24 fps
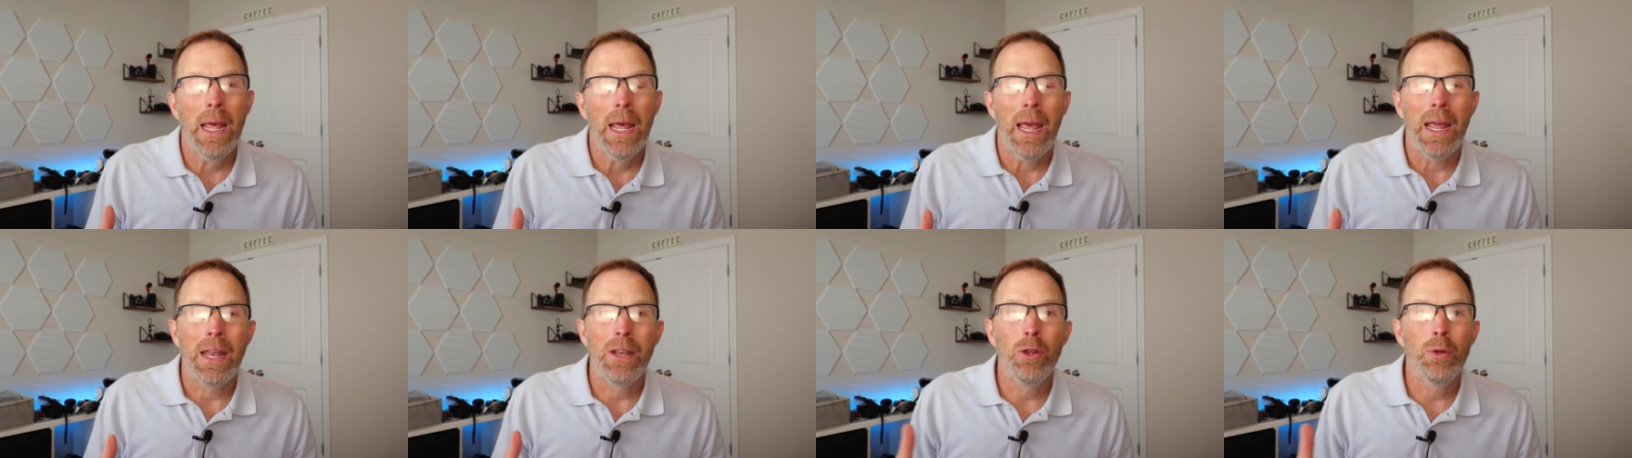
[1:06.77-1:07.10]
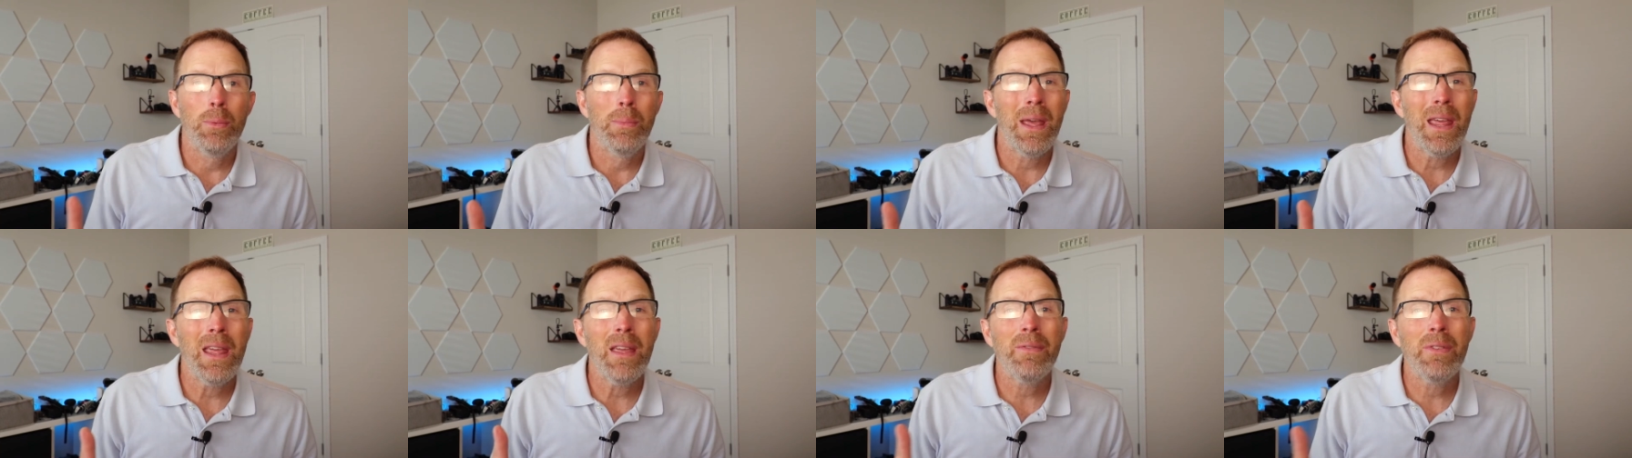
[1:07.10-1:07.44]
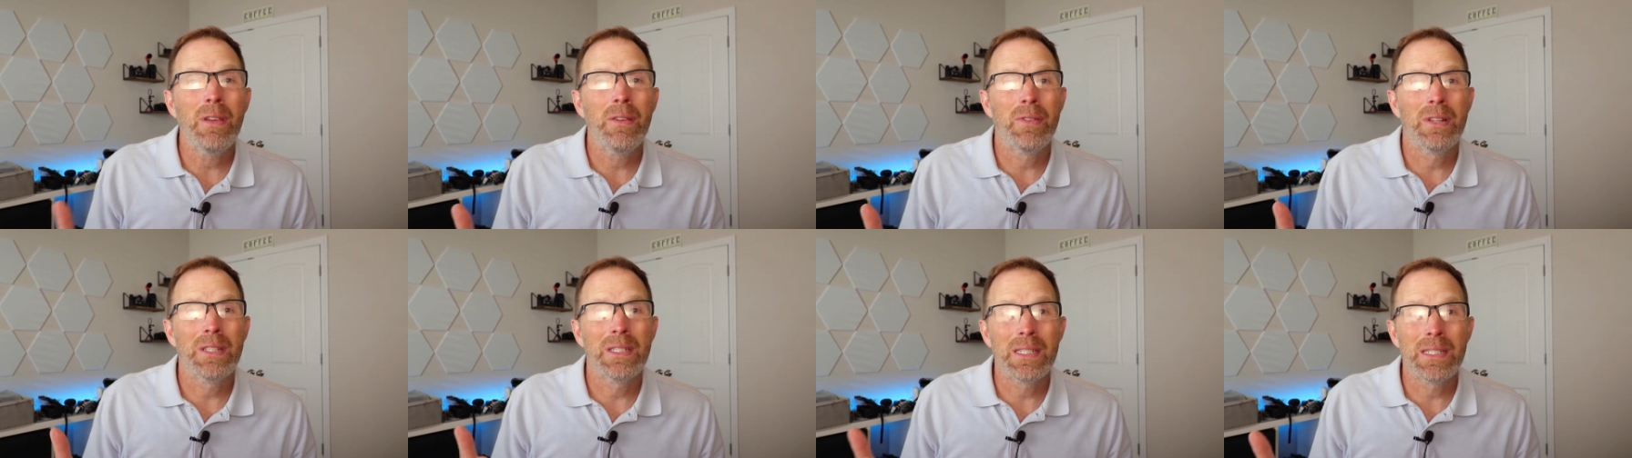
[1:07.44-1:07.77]
and you may have
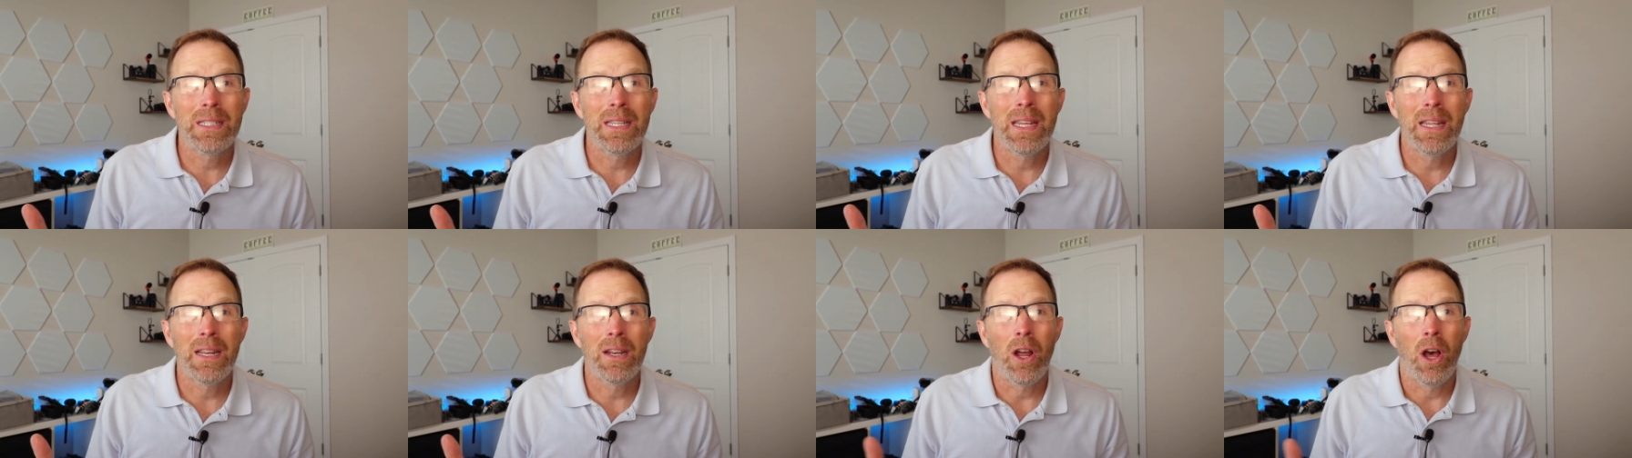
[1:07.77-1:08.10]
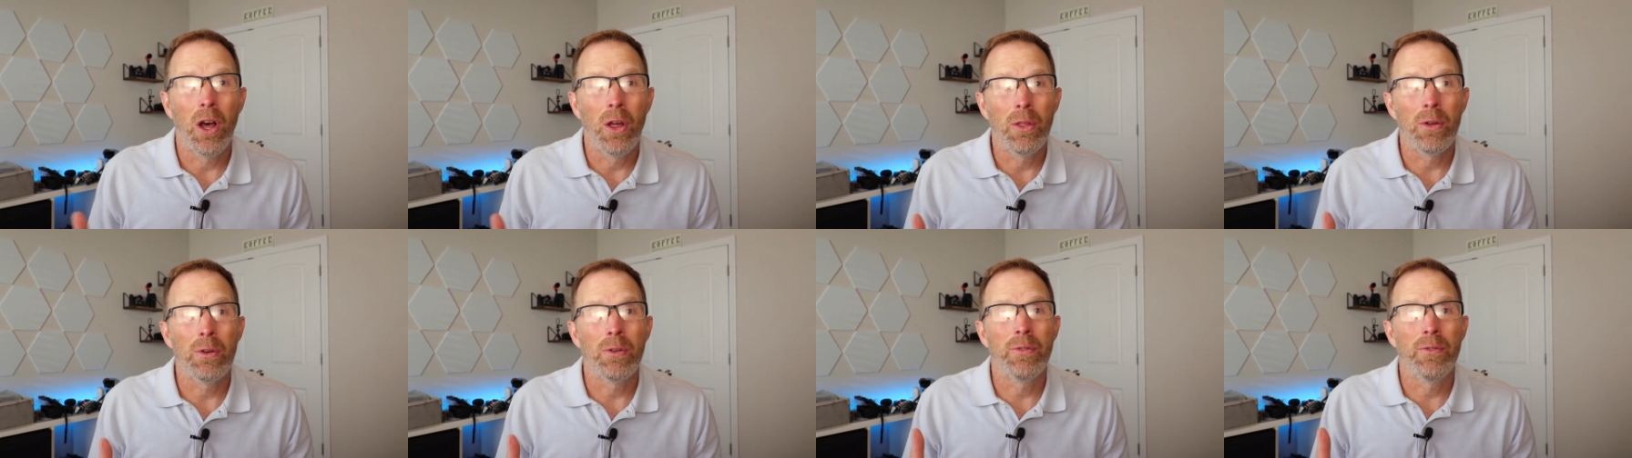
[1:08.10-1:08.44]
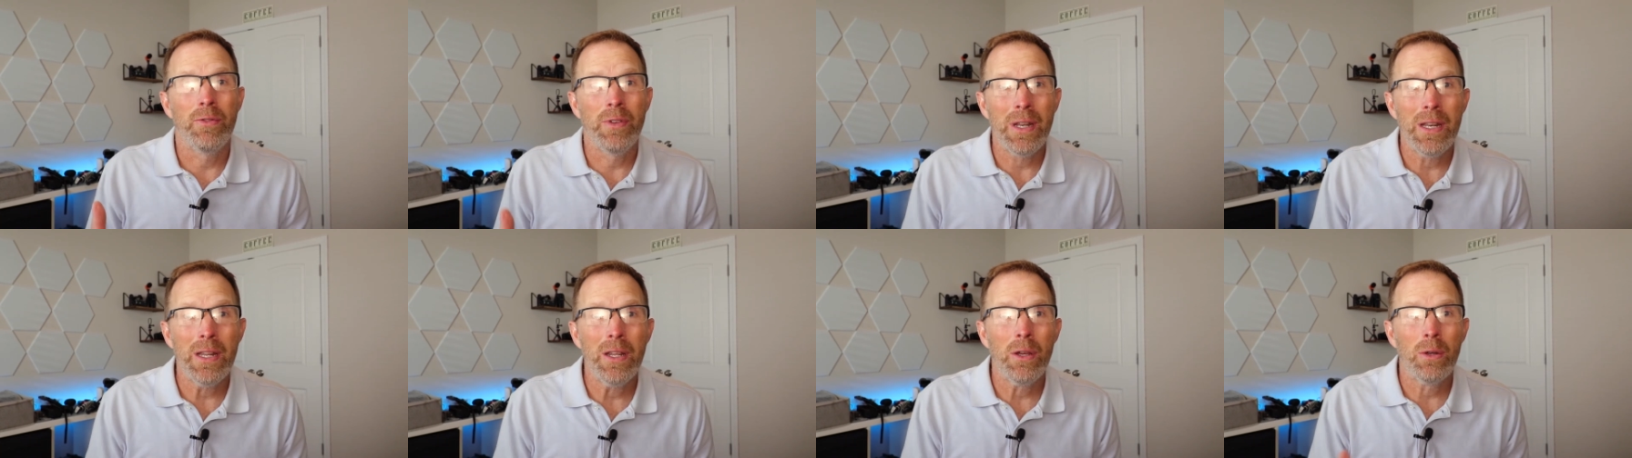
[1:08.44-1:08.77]
even seen other
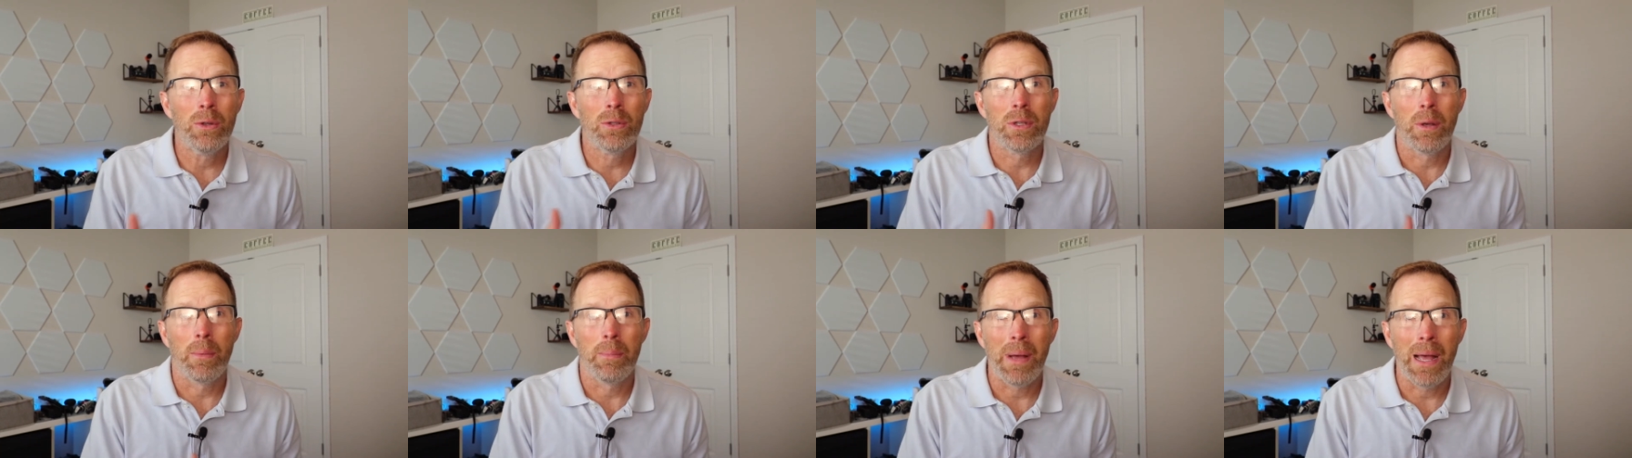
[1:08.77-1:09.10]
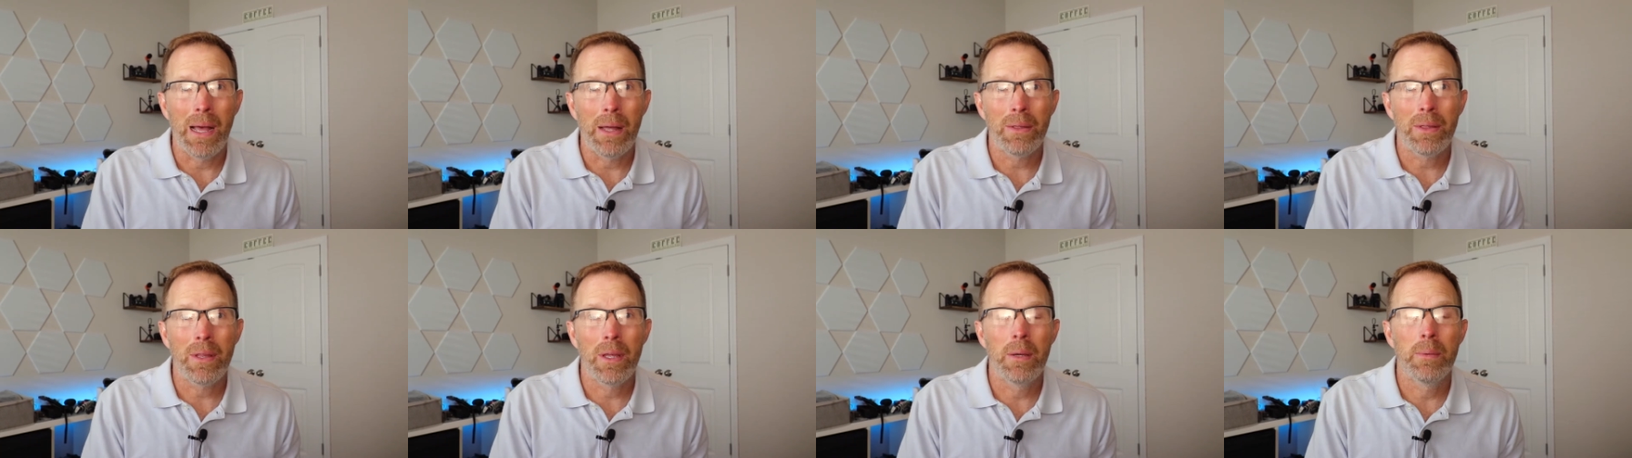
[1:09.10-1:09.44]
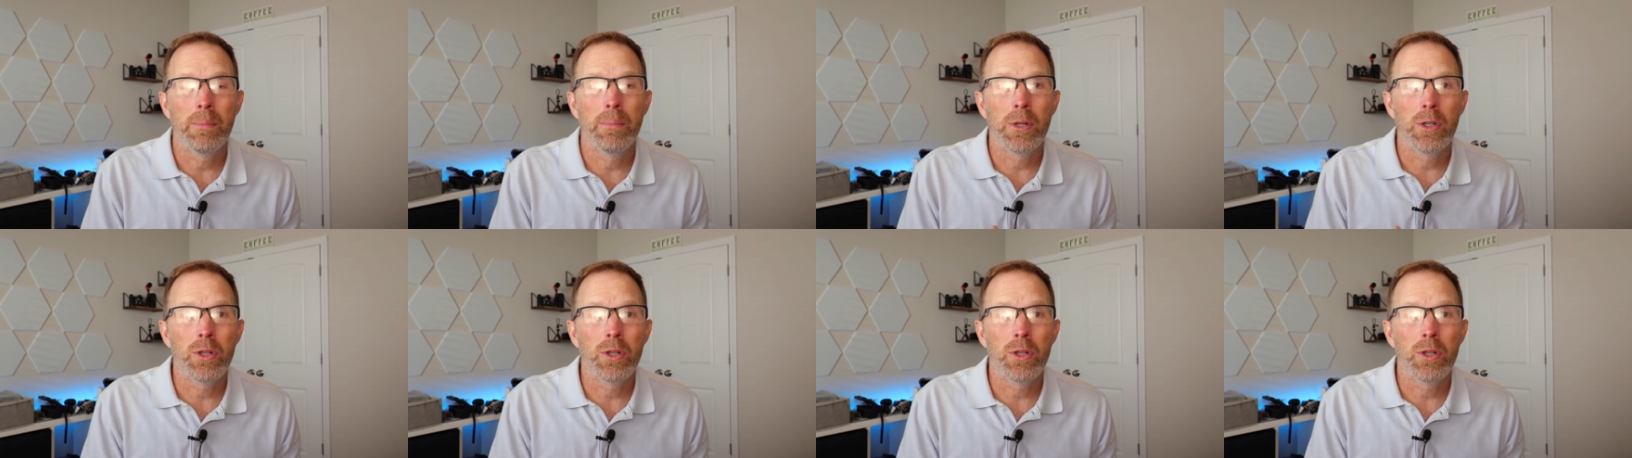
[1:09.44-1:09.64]
videos about them,